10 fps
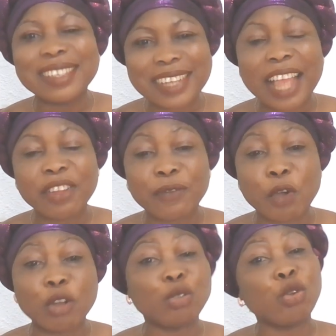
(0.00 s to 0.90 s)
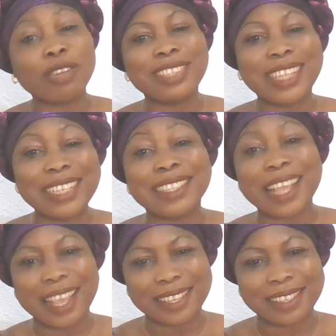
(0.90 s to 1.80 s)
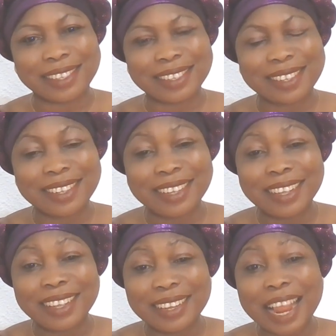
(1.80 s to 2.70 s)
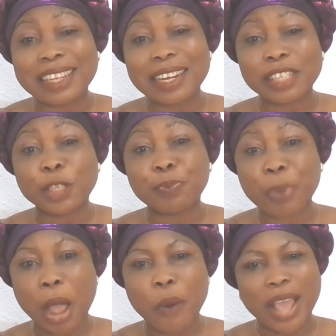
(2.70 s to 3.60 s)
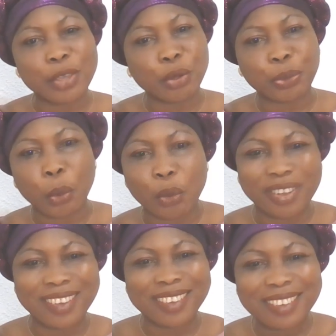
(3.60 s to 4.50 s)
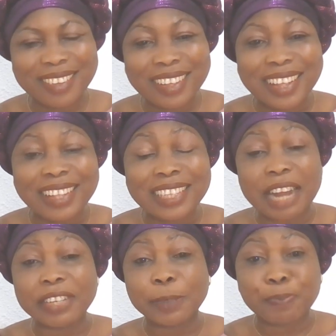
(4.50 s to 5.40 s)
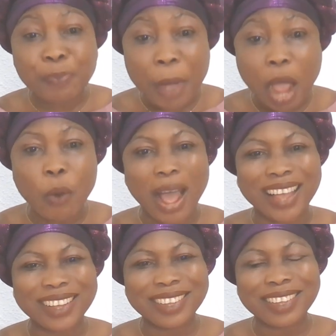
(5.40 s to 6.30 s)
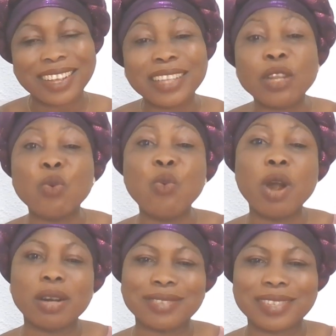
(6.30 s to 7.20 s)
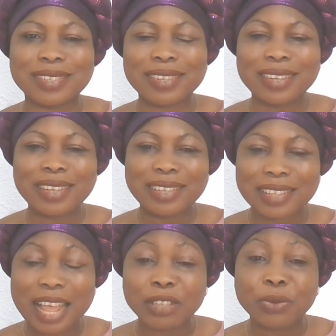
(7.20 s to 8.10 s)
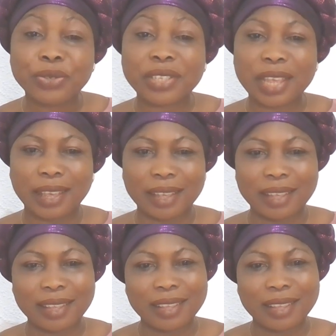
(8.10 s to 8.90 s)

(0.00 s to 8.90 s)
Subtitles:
Child of God, know these days that there is power in your tongue. There is power in the words that you say.